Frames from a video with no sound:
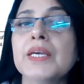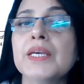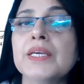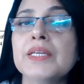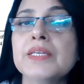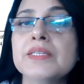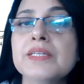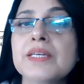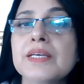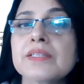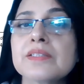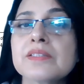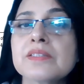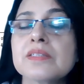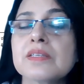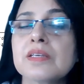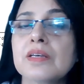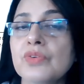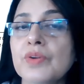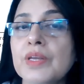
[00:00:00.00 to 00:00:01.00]

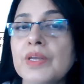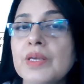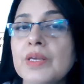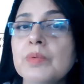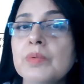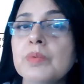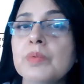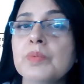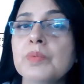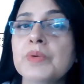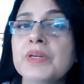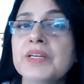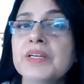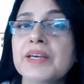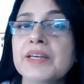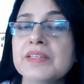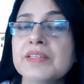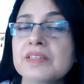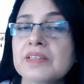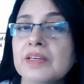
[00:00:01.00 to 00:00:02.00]
Index 3 will
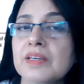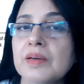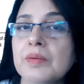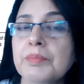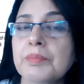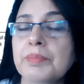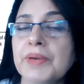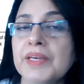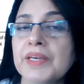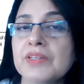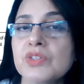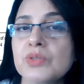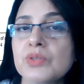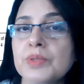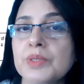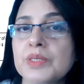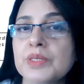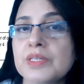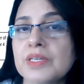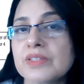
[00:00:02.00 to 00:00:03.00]
get compared to
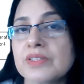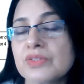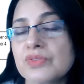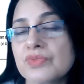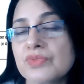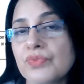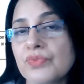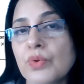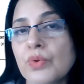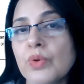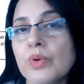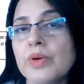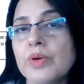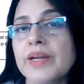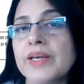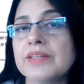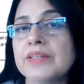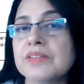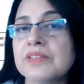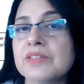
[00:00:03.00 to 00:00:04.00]
index
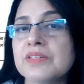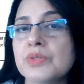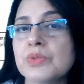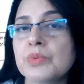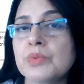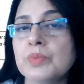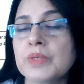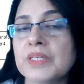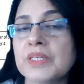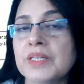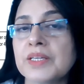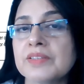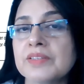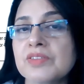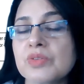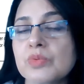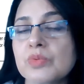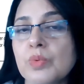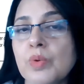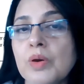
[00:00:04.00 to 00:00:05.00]
4 and the two will get
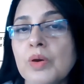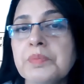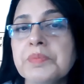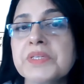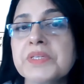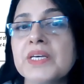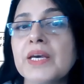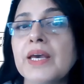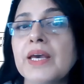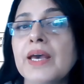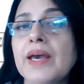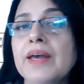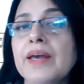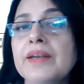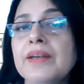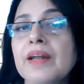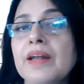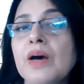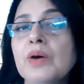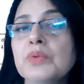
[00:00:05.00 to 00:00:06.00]
swapped.
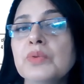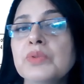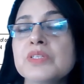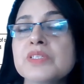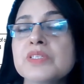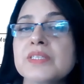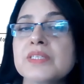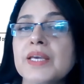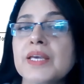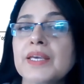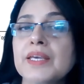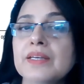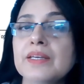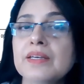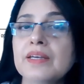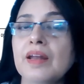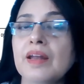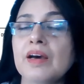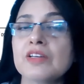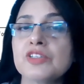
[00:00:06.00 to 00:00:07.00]
And now the
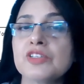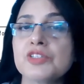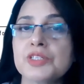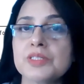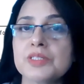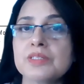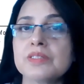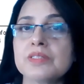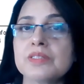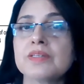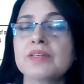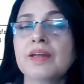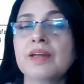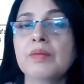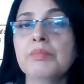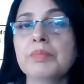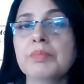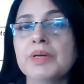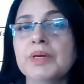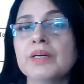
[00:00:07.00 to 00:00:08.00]
second largest
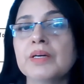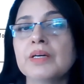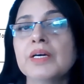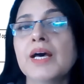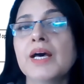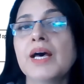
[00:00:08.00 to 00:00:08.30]
number